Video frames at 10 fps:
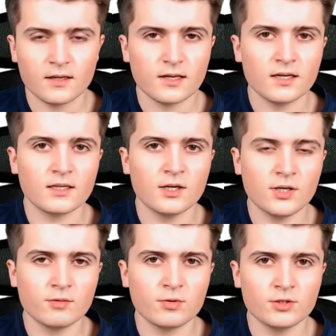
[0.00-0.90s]
and now
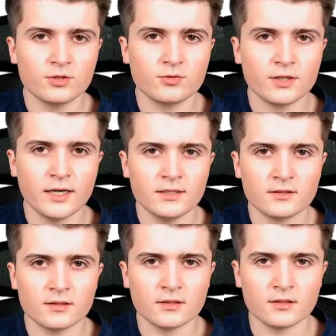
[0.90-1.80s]
I want to create
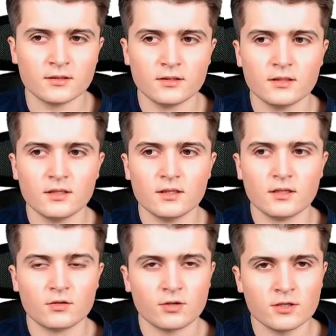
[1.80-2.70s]
a
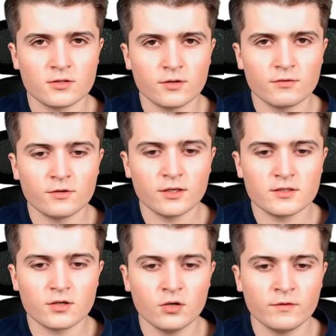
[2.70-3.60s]
cross
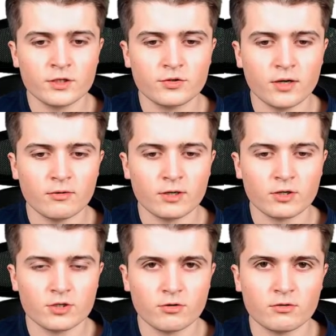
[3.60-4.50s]
reference over to our
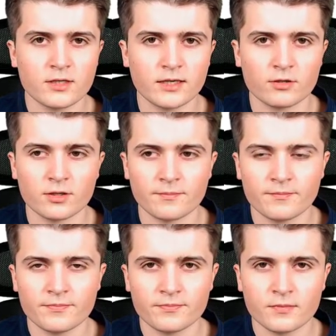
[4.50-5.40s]
control diagram.
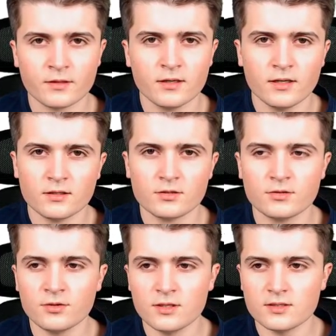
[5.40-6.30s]
To
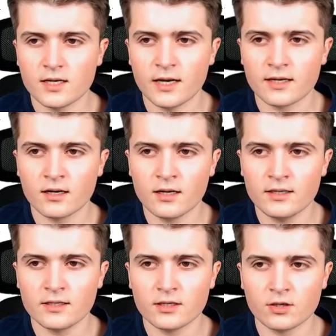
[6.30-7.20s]
do this I click
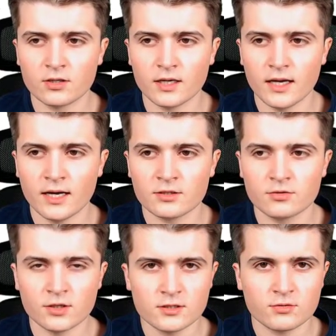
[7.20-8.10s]
here on add
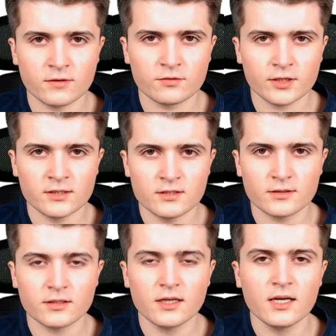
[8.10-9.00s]
cross
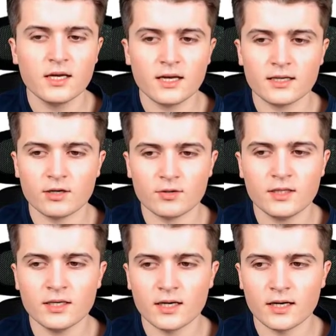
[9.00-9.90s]
reference, and now
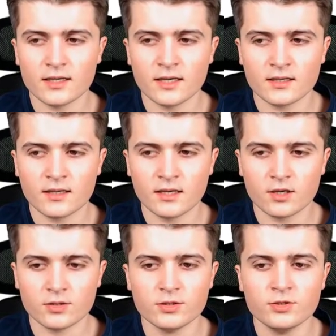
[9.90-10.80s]
here I can click
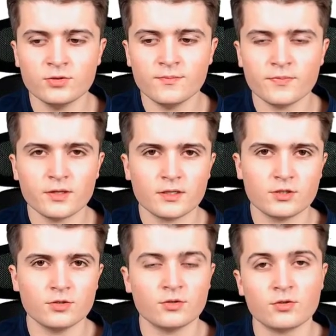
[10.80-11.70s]
on new
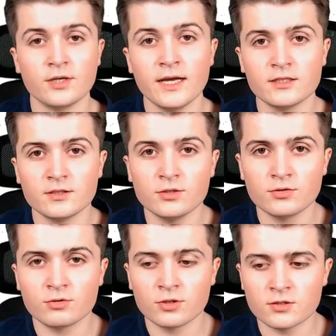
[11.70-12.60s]
to create a new
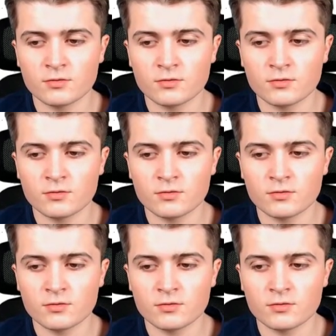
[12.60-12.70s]
cross